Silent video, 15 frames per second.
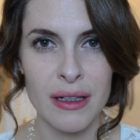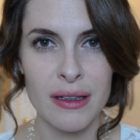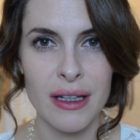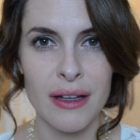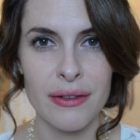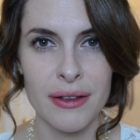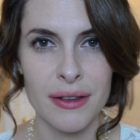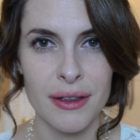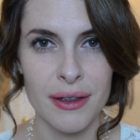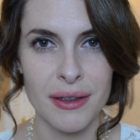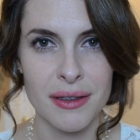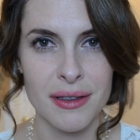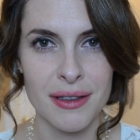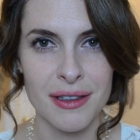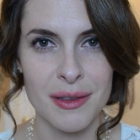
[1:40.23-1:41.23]
11
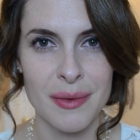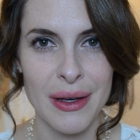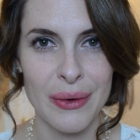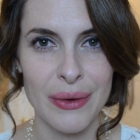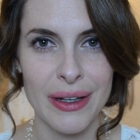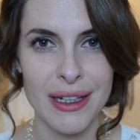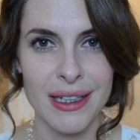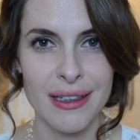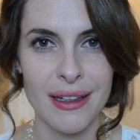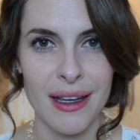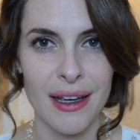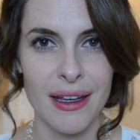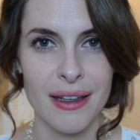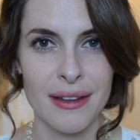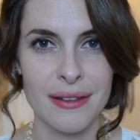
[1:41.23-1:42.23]
years since my wedding
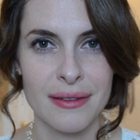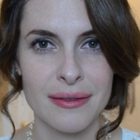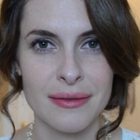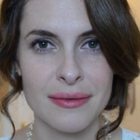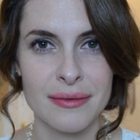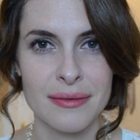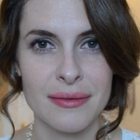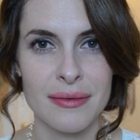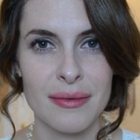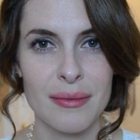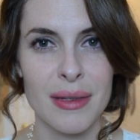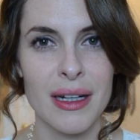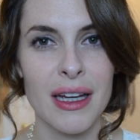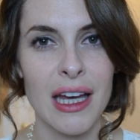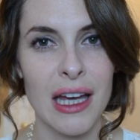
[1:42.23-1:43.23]
day,
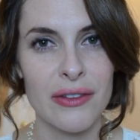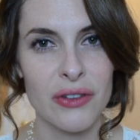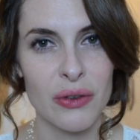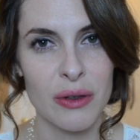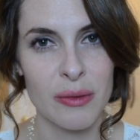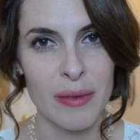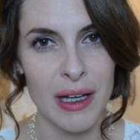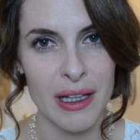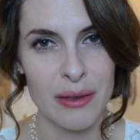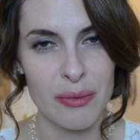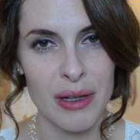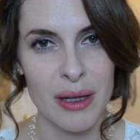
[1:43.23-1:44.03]
but I have to remind